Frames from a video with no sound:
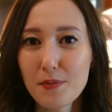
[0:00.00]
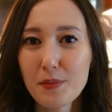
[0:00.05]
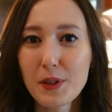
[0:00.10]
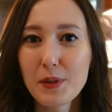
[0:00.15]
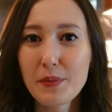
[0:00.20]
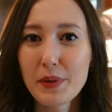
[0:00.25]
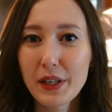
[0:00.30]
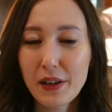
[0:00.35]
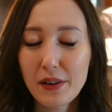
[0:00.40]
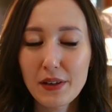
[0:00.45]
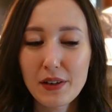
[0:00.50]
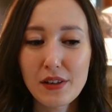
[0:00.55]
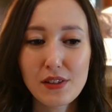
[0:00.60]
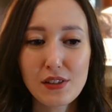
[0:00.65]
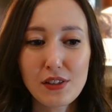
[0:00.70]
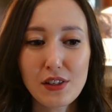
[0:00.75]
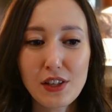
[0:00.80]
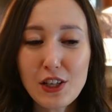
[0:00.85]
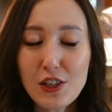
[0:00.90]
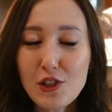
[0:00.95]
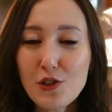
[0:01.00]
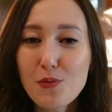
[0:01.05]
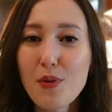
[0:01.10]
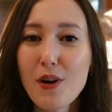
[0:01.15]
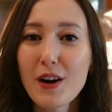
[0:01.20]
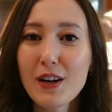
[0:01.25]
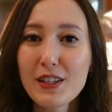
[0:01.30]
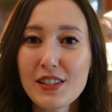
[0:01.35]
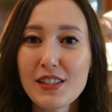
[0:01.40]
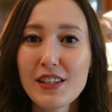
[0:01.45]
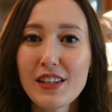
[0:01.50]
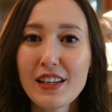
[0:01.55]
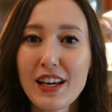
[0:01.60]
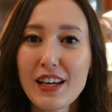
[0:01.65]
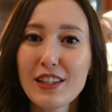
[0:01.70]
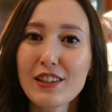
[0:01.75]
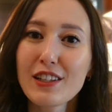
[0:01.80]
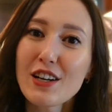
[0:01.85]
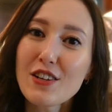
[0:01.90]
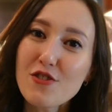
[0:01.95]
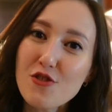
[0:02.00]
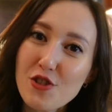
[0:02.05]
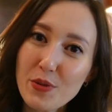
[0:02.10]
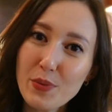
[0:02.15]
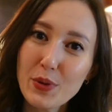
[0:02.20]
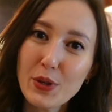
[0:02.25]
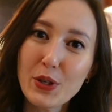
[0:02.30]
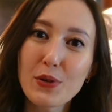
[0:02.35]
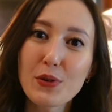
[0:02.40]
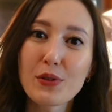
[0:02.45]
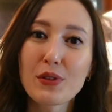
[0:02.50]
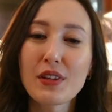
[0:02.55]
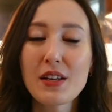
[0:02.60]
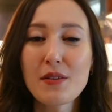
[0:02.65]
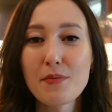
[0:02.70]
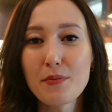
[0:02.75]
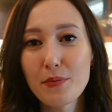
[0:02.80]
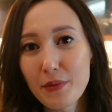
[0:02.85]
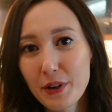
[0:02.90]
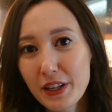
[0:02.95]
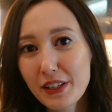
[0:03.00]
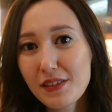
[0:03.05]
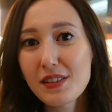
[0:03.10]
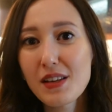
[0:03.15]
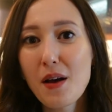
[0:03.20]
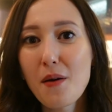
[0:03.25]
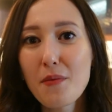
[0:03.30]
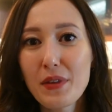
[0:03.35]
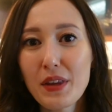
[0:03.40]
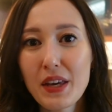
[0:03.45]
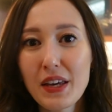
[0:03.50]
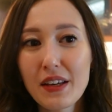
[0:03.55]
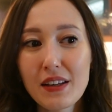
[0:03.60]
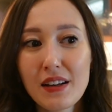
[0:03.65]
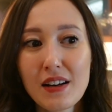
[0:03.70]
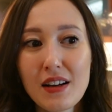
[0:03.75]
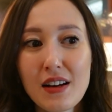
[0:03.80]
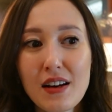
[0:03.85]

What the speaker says: but because each party can contribute and bring something